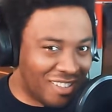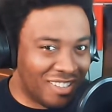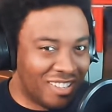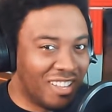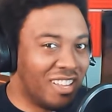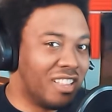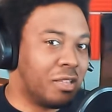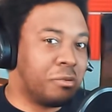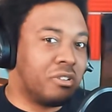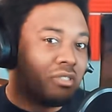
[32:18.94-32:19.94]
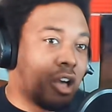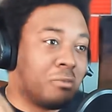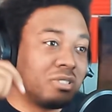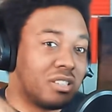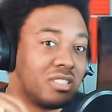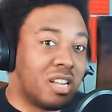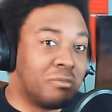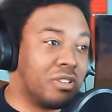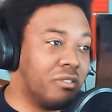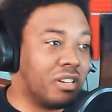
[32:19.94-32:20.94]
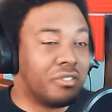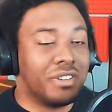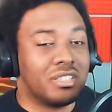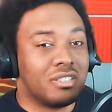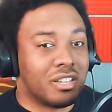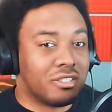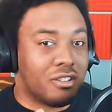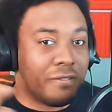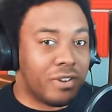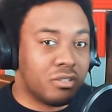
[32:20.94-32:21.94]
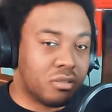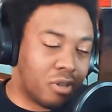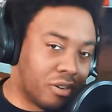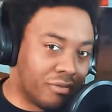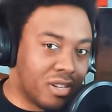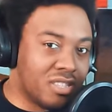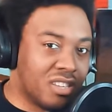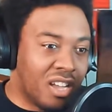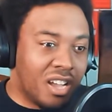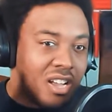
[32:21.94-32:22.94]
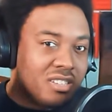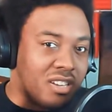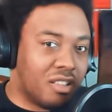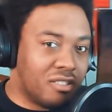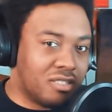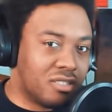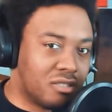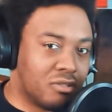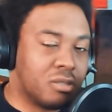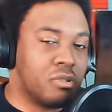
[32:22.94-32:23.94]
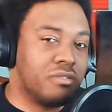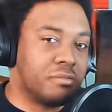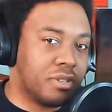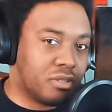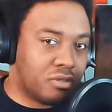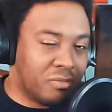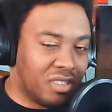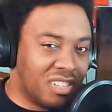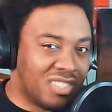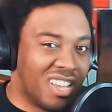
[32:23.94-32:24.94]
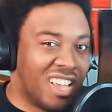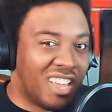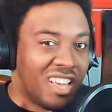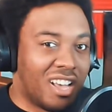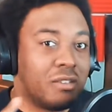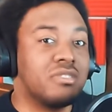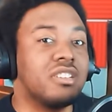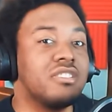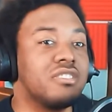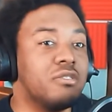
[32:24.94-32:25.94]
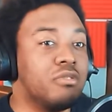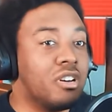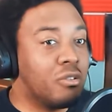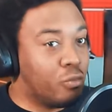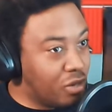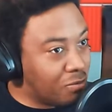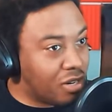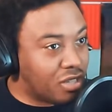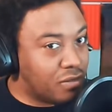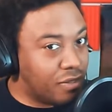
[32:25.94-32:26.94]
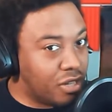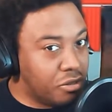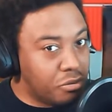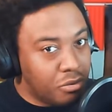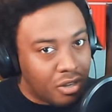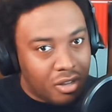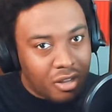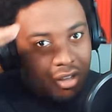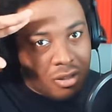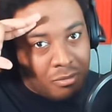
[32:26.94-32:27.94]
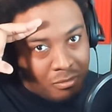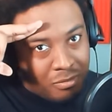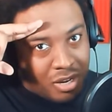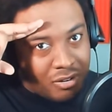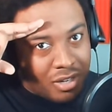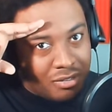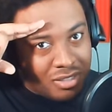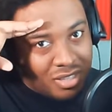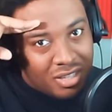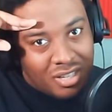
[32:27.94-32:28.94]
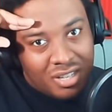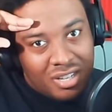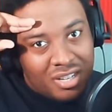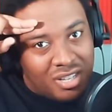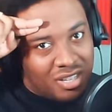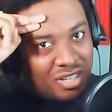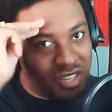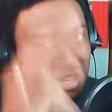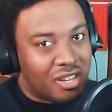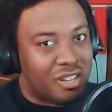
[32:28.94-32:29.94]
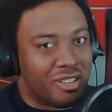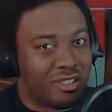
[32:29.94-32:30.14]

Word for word: let me know in the comment section down below, and don't forget to like, subscribe, share, with all your friends. Check out links in the description below for my social media links, and I'll see you guys soon with my next video. Power out. Yeah.